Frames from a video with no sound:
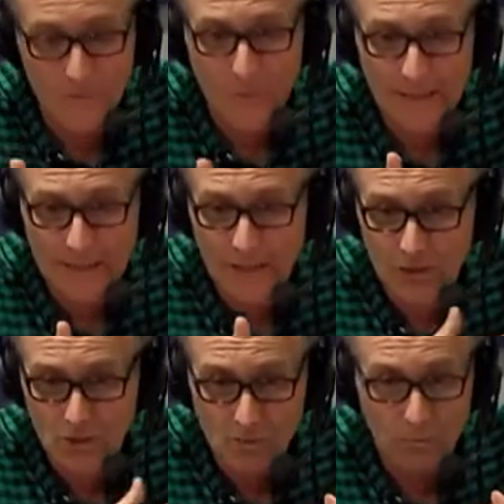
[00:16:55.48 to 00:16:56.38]
related to
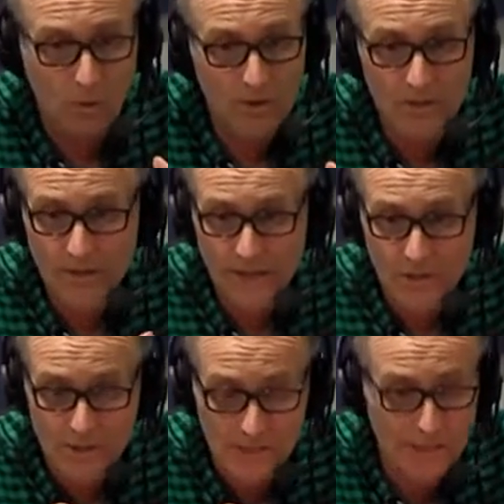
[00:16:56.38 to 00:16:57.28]
sports and
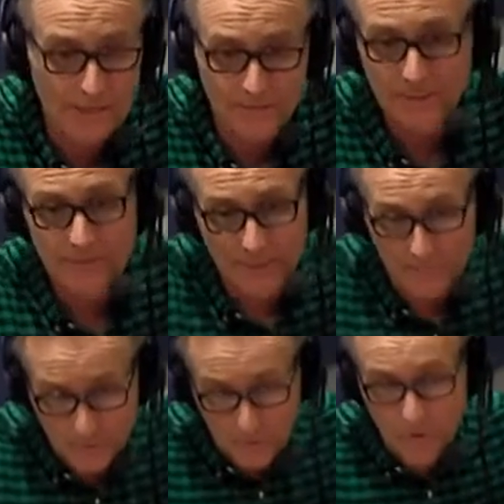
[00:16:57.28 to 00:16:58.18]
just life, living up
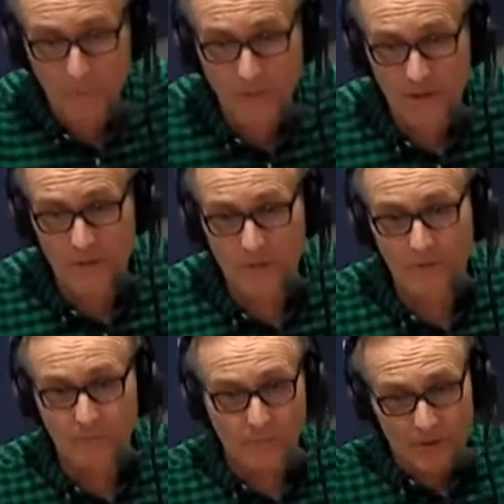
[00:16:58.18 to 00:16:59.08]
to peer pressure, the
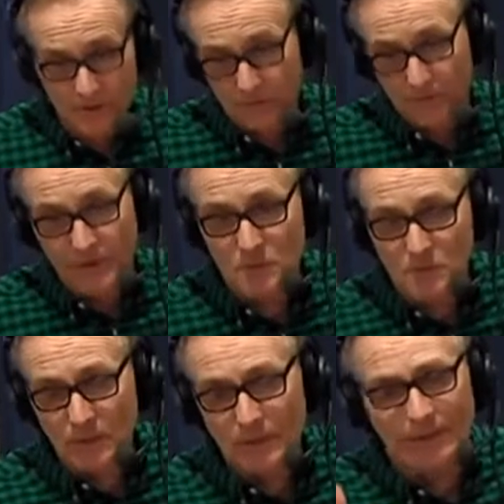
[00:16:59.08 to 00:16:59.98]
pressure of
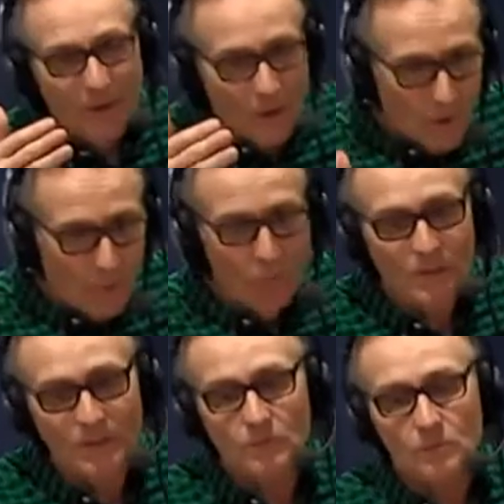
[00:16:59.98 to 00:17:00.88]
Facebook. What
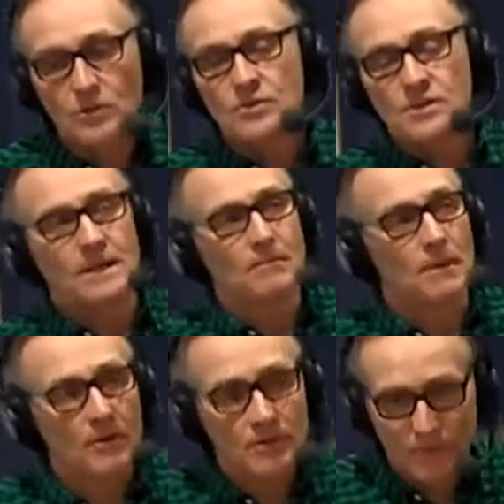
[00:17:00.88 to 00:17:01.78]
do, would you say to
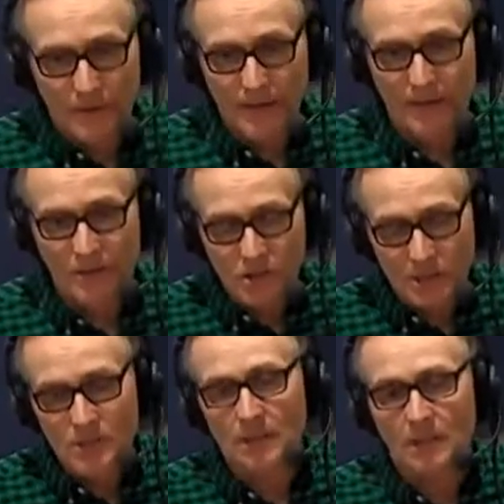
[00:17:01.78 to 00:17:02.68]
parents right now to
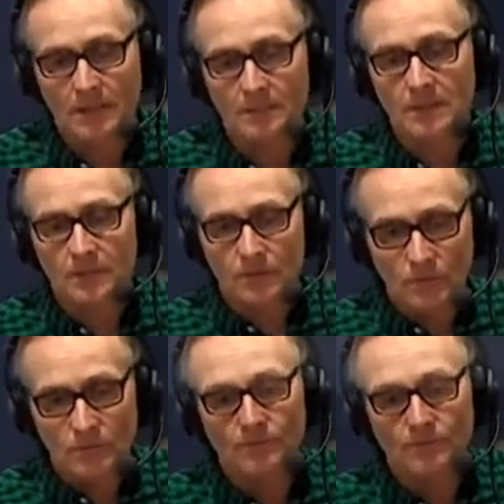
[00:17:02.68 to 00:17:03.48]
change the climate in their home?